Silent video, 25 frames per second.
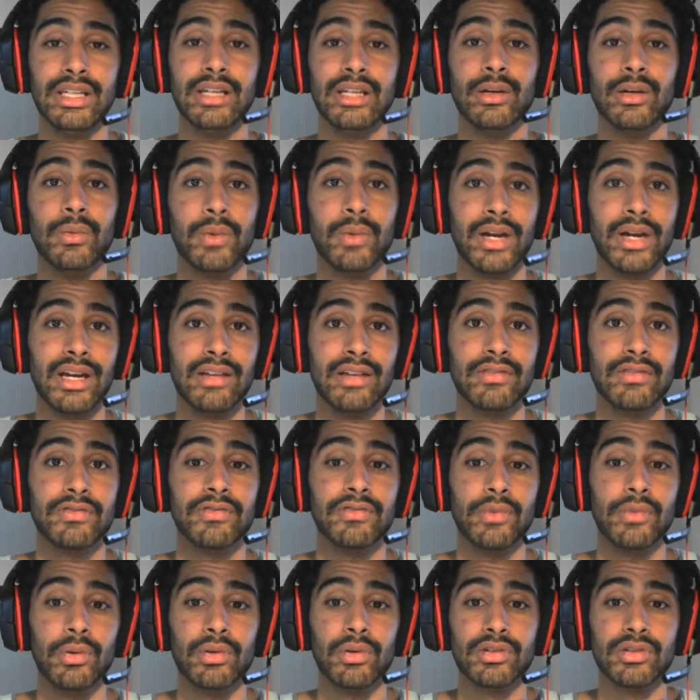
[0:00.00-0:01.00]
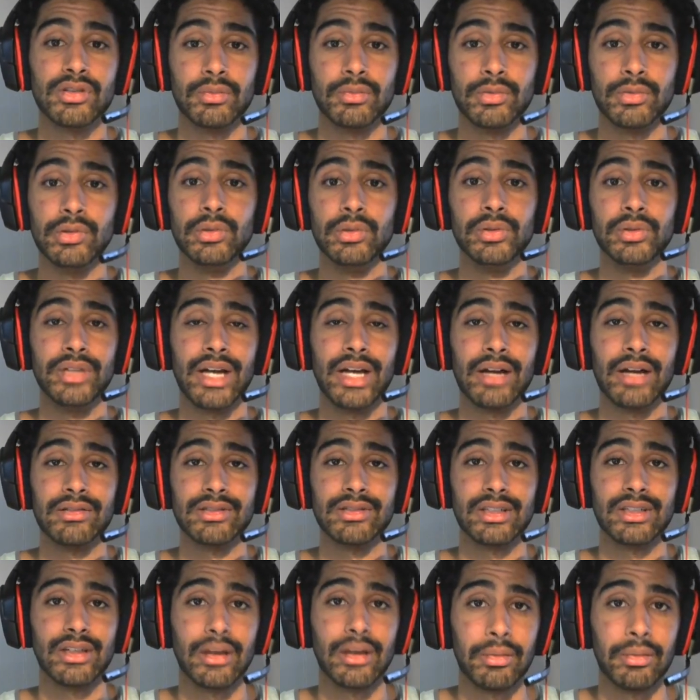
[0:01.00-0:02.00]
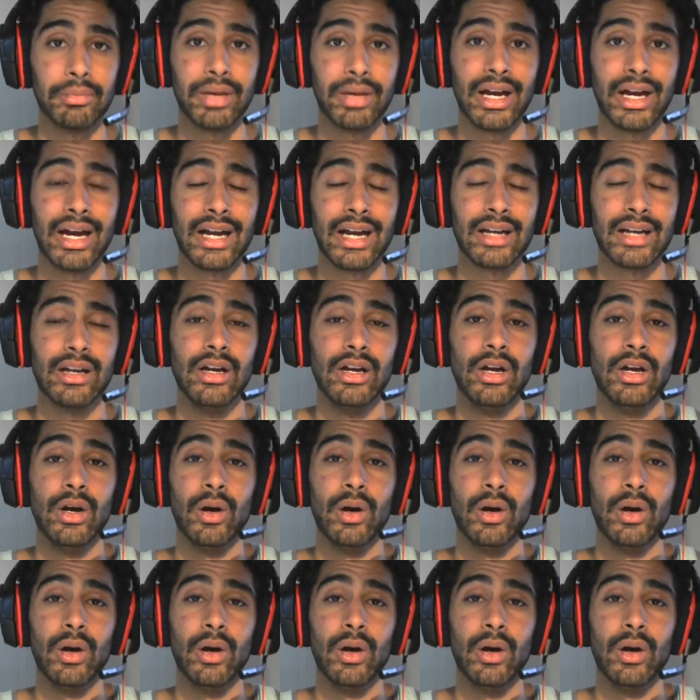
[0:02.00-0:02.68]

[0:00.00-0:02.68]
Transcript: need to wait for some cooldowns to come back,